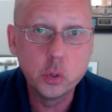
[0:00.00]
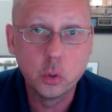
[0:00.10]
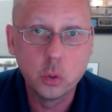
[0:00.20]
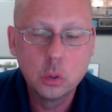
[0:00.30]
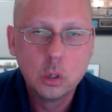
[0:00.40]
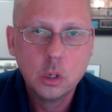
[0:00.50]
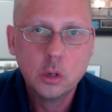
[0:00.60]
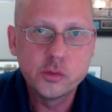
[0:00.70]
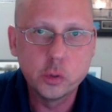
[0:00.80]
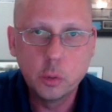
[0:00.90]
you
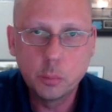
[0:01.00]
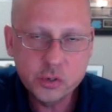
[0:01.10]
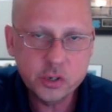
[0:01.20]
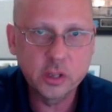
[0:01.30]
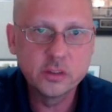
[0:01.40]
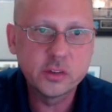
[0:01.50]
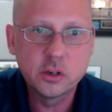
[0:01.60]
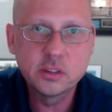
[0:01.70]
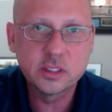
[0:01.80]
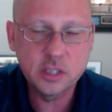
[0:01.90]
to put your
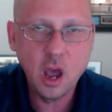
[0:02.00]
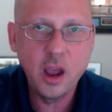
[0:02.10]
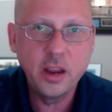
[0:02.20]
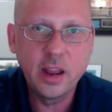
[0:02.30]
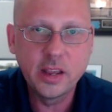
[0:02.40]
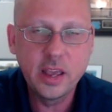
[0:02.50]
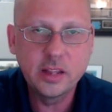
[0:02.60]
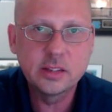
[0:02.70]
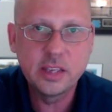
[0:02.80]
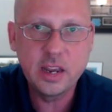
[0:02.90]
concerns aside and
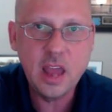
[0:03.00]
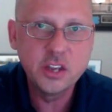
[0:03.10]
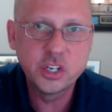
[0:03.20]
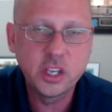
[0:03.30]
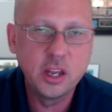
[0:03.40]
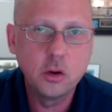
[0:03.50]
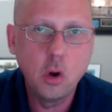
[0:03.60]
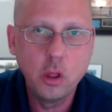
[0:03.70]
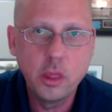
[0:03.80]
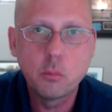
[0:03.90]
get educated
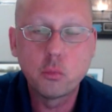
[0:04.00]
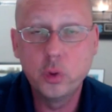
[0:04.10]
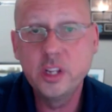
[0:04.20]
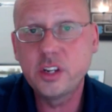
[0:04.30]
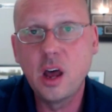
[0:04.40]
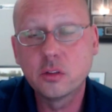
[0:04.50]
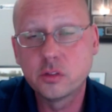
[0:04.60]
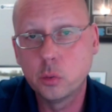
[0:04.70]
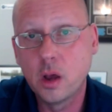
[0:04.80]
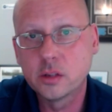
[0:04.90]
on them. Reach out
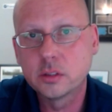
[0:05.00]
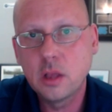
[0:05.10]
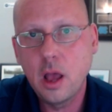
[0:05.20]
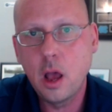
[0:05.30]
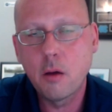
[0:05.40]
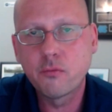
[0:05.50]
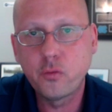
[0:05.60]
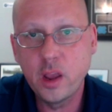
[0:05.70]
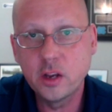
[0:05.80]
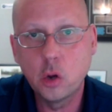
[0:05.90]
to us.
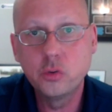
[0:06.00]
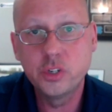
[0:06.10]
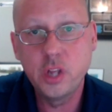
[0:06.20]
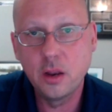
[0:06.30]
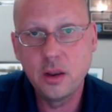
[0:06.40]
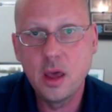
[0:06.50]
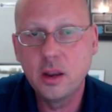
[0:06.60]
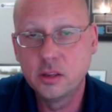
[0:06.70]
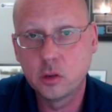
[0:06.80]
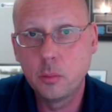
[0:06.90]
FranCoach.net
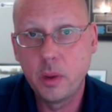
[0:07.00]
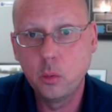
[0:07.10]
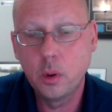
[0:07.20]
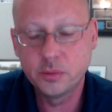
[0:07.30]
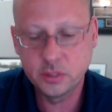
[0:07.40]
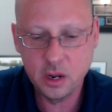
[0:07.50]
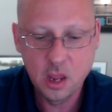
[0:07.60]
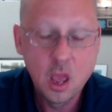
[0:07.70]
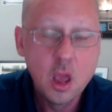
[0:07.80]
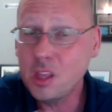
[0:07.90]
is our main website.
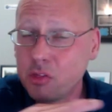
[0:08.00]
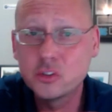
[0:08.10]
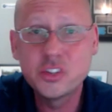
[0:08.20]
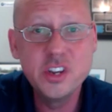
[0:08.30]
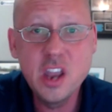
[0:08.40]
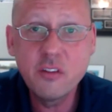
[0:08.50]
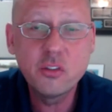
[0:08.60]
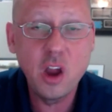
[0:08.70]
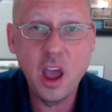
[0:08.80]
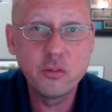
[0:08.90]
There's
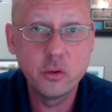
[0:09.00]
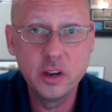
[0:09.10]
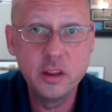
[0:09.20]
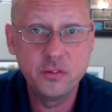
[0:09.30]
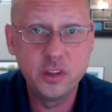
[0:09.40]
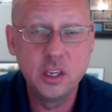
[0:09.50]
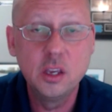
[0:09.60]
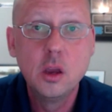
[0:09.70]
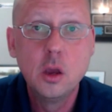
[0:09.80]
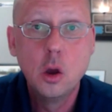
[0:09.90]
never, ever any
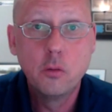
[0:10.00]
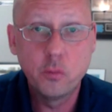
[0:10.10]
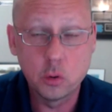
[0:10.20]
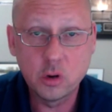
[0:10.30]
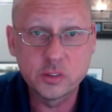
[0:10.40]
fee for our